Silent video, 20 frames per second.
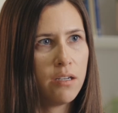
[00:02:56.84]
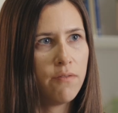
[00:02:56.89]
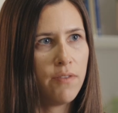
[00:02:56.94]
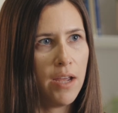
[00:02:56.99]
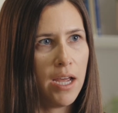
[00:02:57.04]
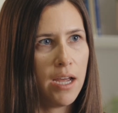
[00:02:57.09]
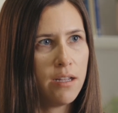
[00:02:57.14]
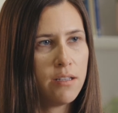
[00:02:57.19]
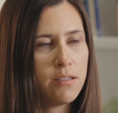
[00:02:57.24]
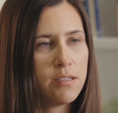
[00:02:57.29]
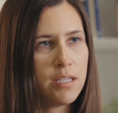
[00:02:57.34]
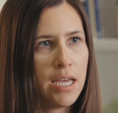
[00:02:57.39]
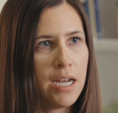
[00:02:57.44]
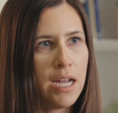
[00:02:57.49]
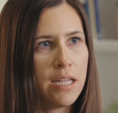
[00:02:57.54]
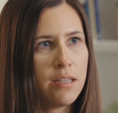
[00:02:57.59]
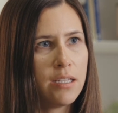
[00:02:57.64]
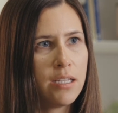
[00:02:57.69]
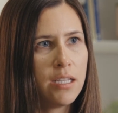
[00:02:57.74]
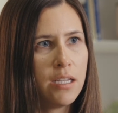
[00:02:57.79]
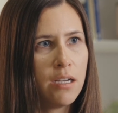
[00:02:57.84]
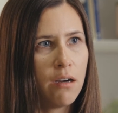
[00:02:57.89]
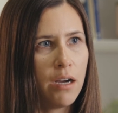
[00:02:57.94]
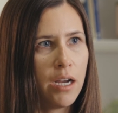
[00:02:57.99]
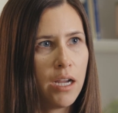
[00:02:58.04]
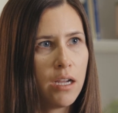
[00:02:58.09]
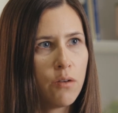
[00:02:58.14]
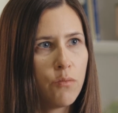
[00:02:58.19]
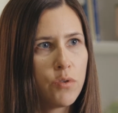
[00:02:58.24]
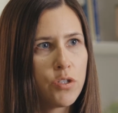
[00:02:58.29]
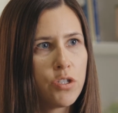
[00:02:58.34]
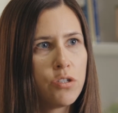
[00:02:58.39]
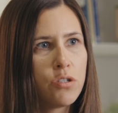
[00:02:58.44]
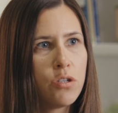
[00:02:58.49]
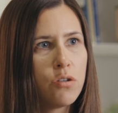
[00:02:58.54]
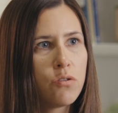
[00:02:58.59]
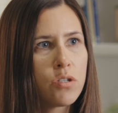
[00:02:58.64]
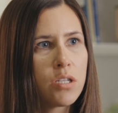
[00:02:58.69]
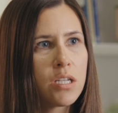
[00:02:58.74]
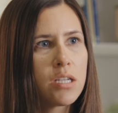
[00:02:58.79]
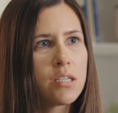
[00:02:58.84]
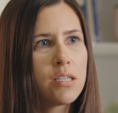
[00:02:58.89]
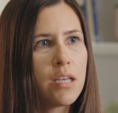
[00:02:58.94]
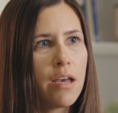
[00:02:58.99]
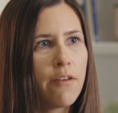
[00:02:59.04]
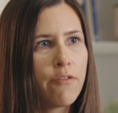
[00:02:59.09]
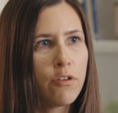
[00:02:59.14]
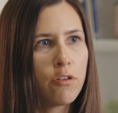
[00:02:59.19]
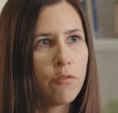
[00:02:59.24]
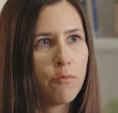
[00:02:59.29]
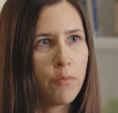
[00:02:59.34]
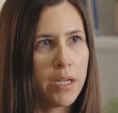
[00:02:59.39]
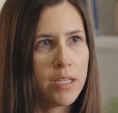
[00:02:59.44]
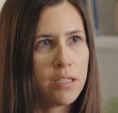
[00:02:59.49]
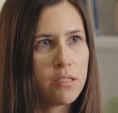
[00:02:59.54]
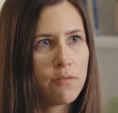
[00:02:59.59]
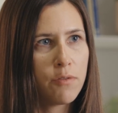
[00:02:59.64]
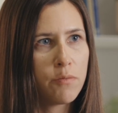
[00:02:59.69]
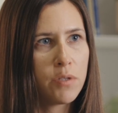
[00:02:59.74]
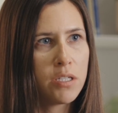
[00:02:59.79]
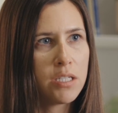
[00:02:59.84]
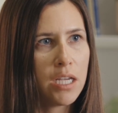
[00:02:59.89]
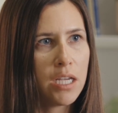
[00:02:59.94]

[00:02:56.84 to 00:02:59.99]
advance, and at the hearing, which is usually several months from the